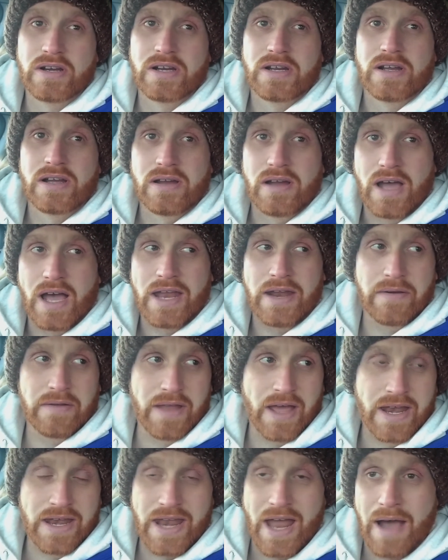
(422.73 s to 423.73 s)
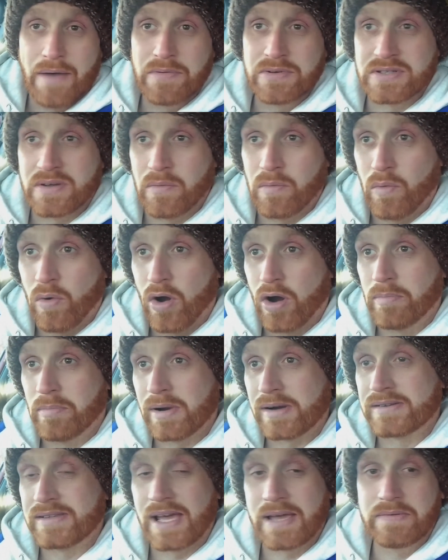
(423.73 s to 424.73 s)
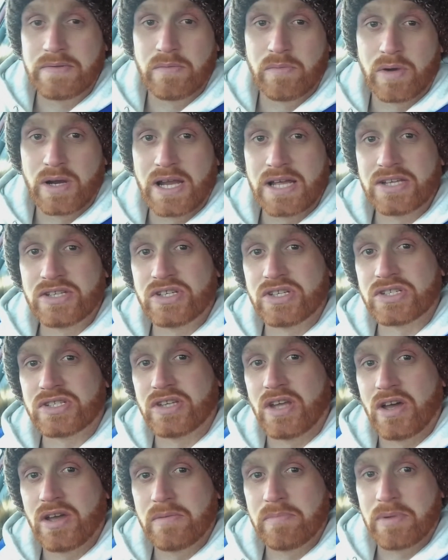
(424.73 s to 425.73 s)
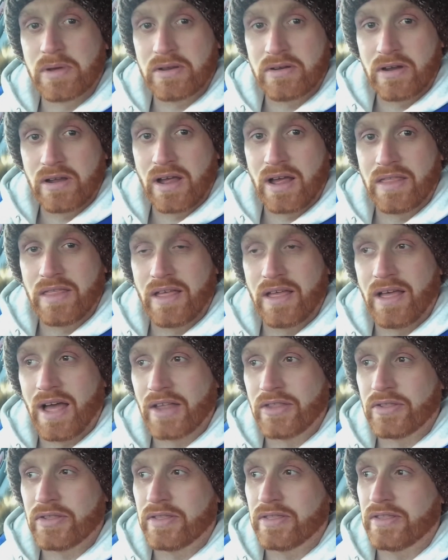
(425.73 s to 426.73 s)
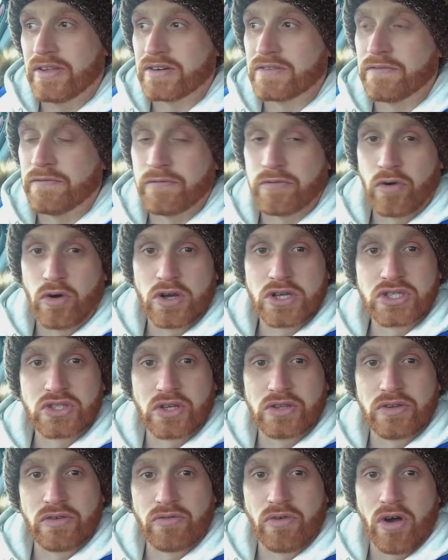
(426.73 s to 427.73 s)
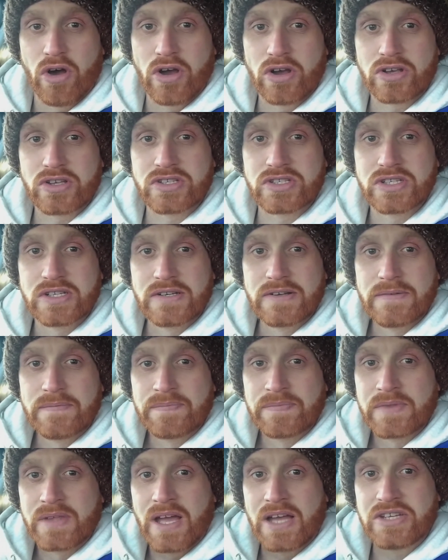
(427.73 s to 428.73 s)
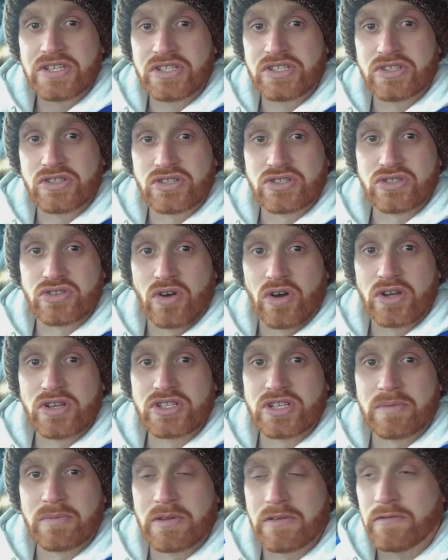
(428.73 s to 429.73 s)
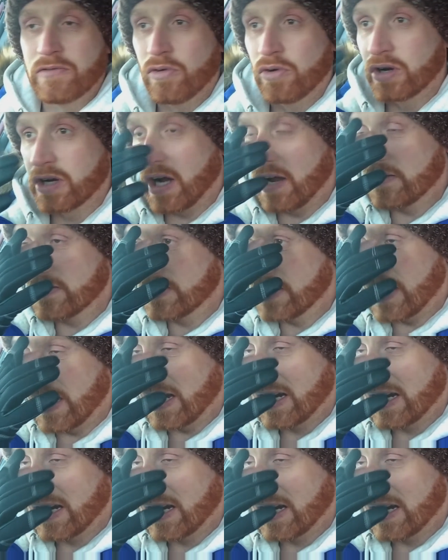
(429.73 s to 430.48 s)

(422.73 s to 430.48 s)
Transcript: And that was a warmer time than what it is just now, but there's frost on the rocks, as you just saw in some of the photographs there.